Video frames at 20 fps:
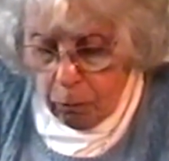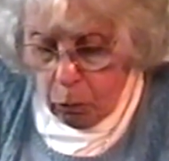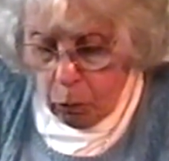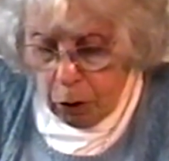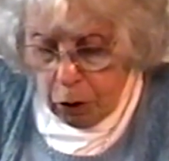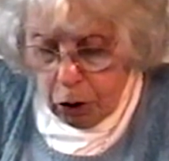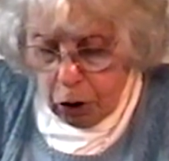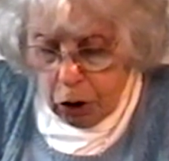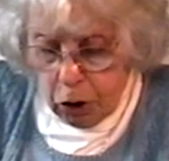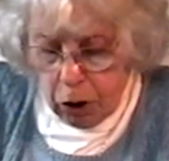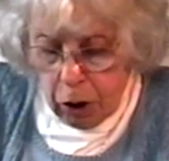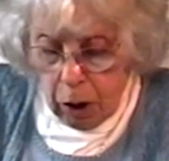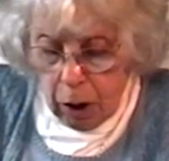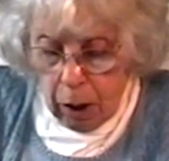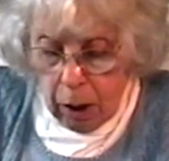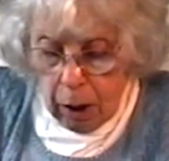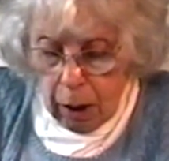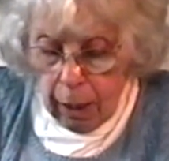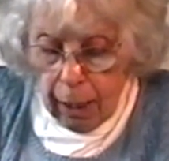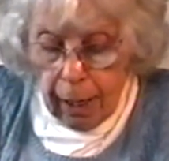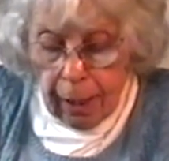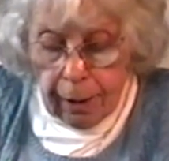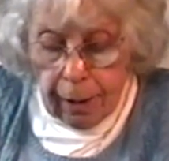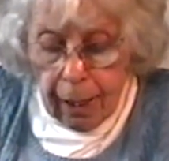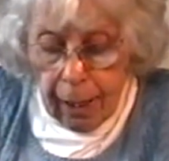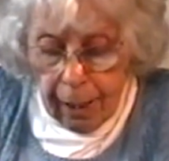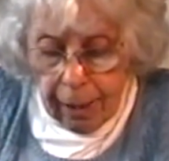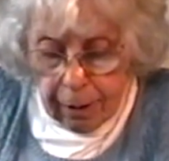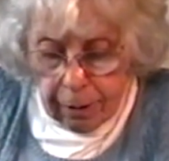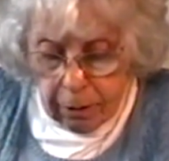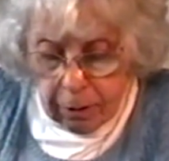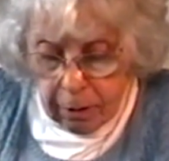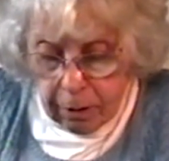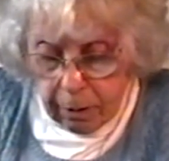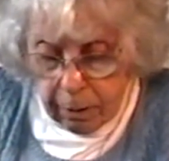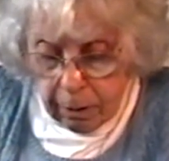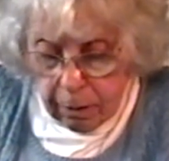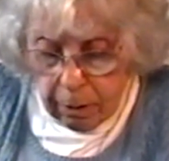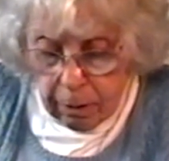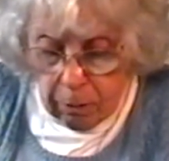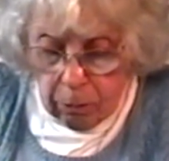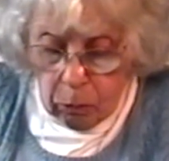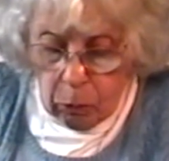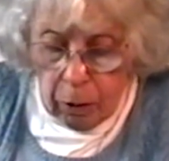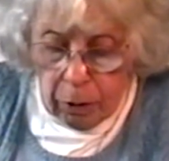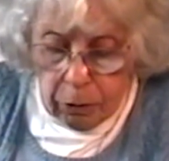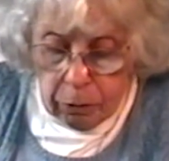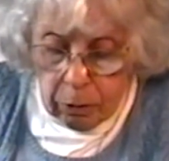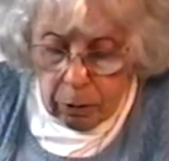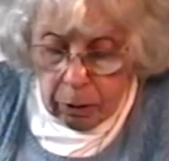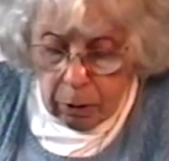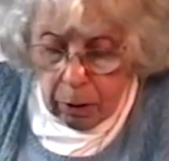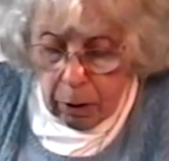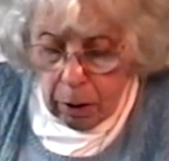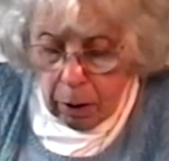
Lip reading: which enhance when